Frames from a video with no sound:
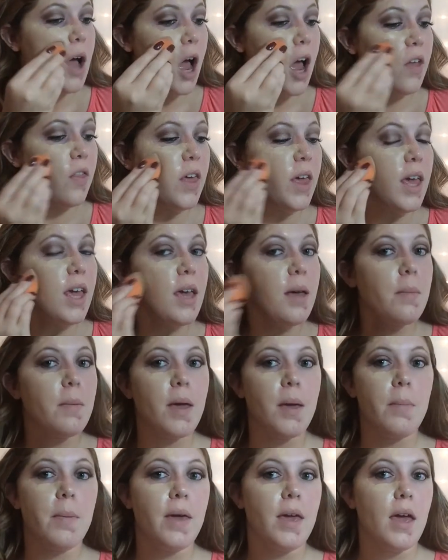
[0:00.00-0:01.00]
I think it
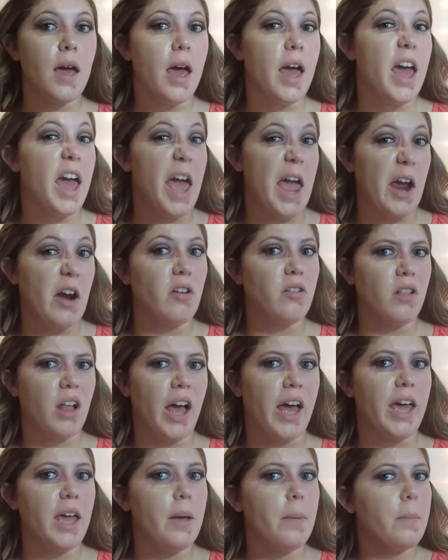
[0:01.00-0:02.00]
may be a hair
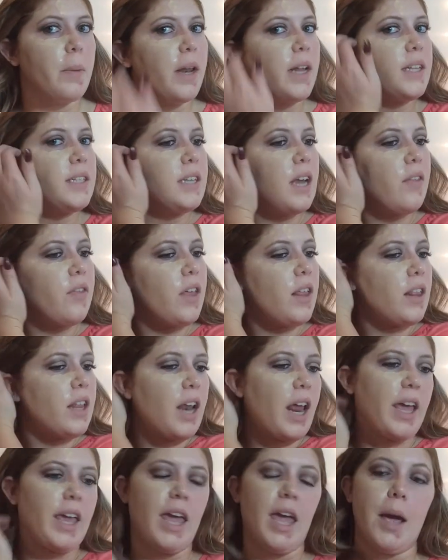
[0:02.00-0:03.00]
light, but it's nothing
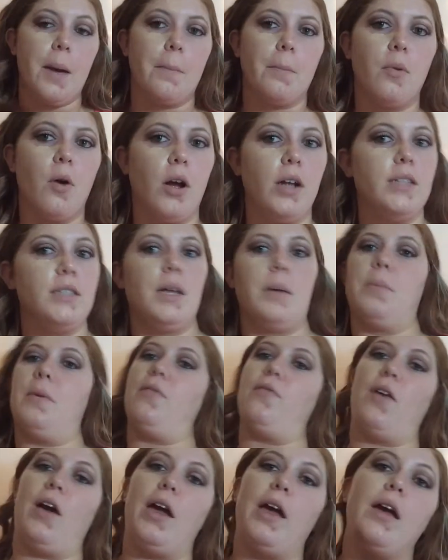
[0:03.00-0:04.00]
that I can't bronze up
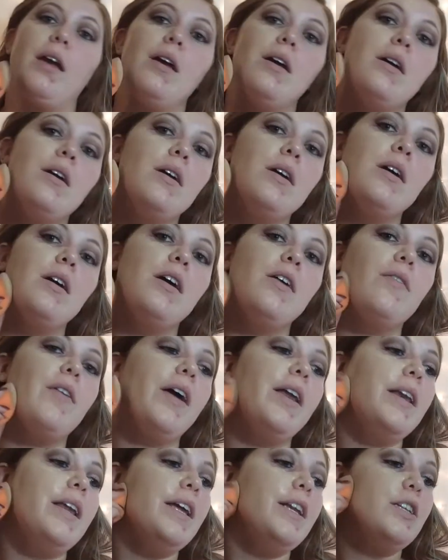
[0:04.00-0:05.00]
if
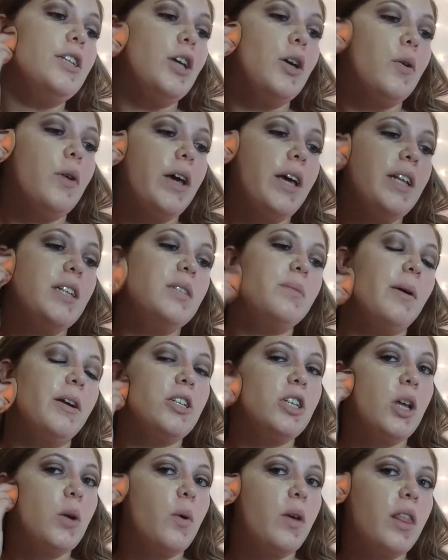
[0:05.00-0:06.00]
I need to. And
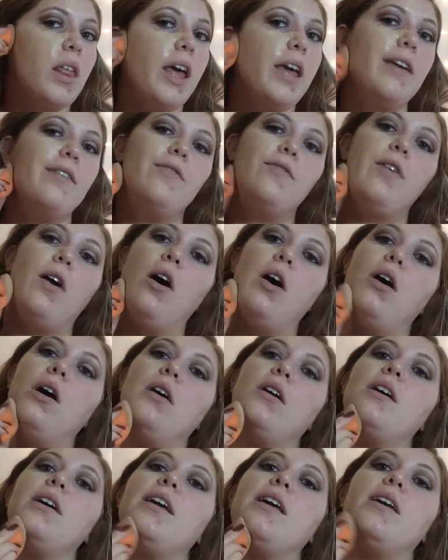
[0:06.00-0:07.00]
especially with
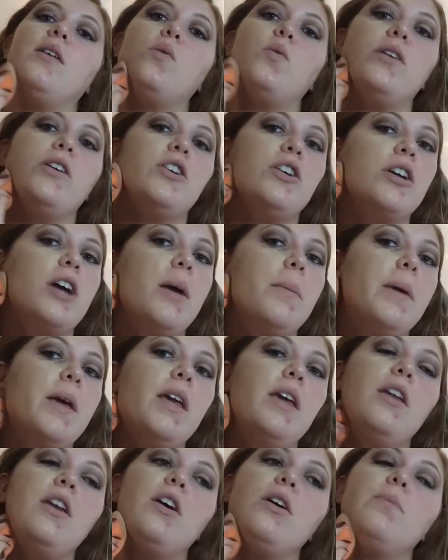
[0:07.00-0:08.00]
fall and winter
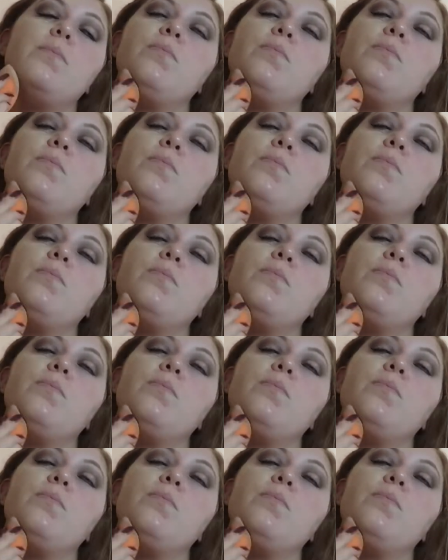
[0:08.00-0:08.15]
coming,